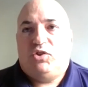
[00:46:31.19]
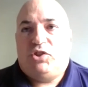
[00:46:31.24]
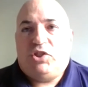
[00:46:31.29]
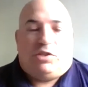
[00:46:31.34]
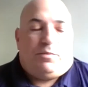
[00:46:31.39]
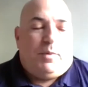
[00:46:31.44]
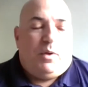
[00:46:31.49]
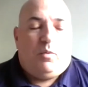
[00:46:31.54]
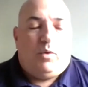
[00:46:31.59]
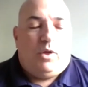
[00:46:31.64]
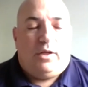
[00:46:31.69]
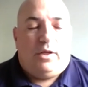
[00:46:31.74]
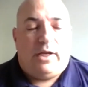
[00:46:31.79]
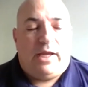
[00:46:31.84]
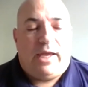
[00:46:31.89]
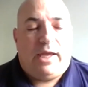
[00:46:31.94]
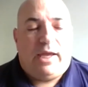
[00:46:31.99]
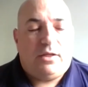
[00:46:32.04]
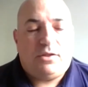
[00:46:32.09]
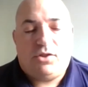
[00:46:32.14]
just be willing
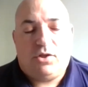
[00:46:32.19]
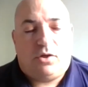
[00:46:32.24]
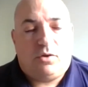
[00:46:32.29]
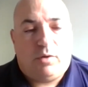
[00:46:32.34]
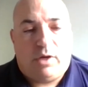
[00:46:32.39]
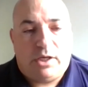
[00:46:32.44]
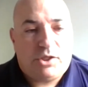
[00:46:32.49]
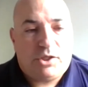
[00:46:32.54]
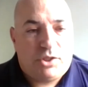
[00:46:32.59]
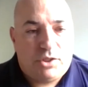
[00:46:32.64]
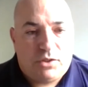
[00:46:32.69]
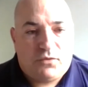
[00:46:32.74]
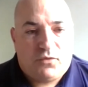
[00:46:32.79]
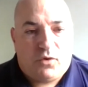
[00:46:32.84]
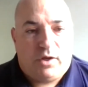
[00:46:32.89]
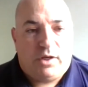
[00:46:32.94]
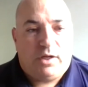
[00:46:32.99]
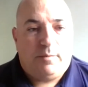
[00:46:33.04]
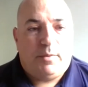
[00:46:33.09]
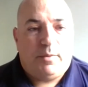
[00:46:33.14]
to answer questions
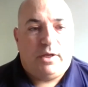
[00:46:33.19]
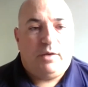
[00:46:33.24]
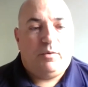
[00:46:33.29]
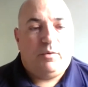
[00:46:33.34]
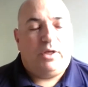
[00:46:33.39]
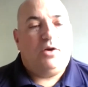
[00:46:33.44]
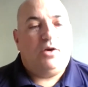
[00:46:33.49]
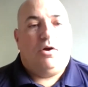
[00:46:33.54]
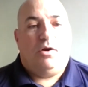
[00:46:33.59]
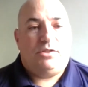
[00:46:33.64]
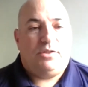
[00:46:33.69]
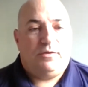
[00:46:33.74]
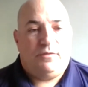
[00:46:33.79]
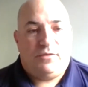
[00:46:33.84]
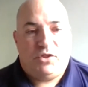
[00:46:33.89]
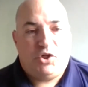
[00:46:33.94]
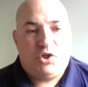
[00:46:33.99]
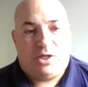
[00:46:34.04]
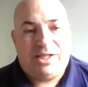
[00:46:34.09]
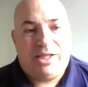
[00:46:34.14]
for anybody, regardless
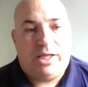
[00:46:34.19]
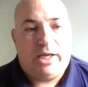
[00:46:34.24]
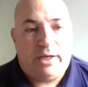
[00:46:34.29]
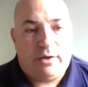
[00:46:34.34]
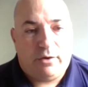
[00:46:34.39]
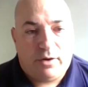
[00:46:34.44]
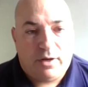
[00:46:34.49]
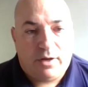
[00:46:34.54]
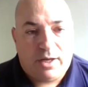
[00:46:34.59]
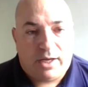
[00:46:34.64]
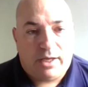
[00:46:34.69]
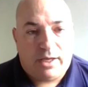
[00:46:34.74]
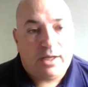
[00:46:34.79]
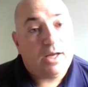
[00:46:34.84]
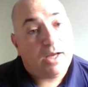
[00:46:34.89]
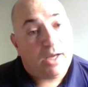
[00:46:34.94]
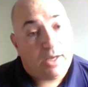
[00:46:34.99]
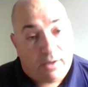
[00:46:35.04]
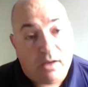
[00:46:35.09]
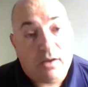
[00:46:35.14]
if it's your client or not.
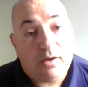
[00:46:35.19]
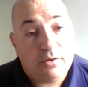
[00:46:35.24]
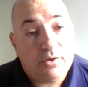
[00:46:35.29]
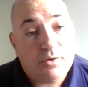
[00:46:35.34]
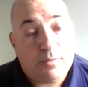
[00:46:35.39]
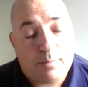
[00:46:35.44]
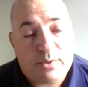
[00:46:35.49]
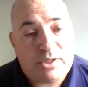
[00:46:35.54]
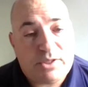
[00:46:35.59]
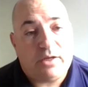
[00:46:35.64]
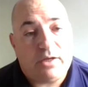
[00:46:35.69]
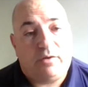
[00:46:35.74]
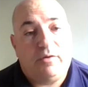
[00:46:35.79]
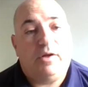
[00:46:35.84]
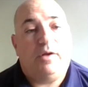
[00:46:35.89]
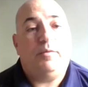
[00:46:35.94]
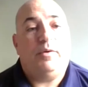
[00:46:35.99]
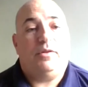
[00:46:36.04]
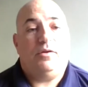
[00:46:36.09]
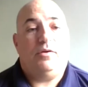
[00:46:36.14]
I 100%
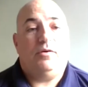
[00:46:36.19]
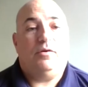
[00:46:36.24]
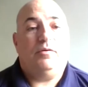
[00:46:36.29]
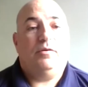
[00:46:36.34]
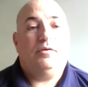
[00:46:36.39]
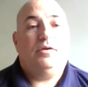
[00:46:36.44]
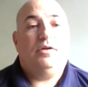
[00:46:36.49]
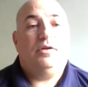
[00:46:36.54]
agree with you.